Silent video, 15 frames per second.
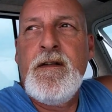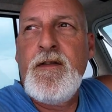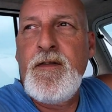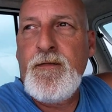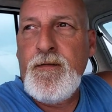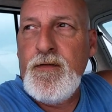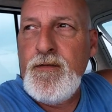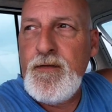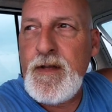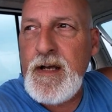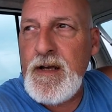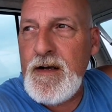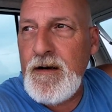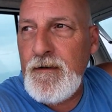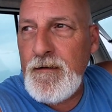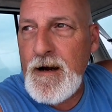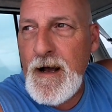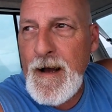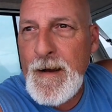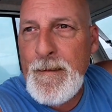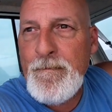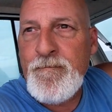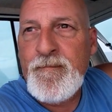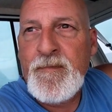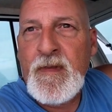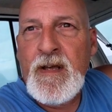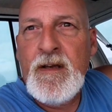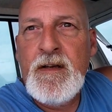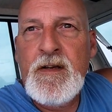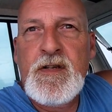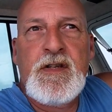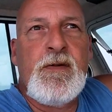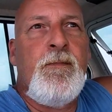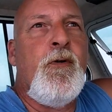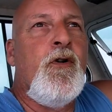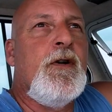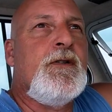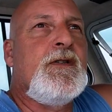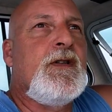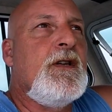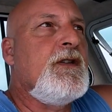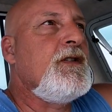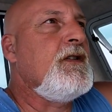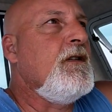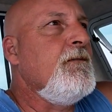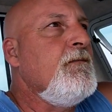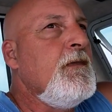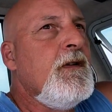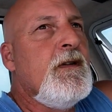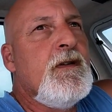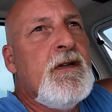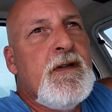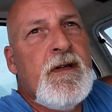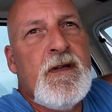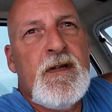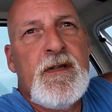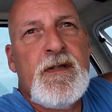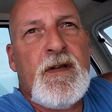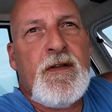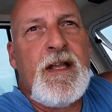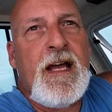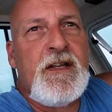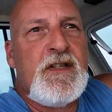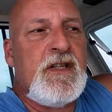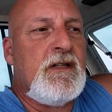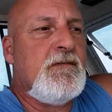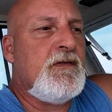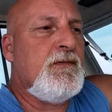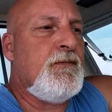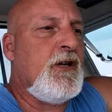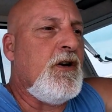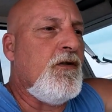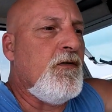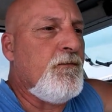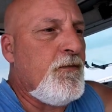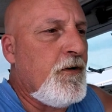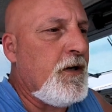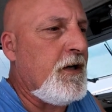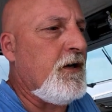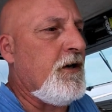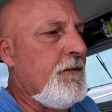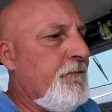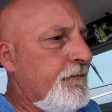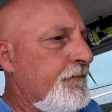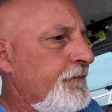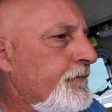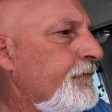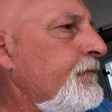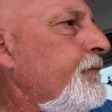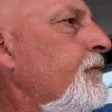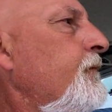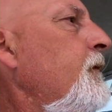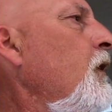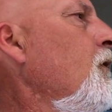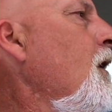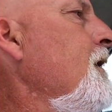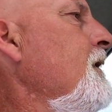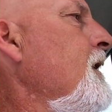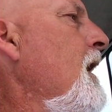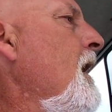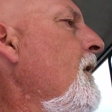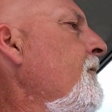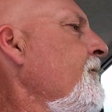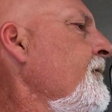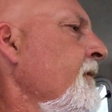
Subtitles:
through their support system. So that seems to be going pretty good right now.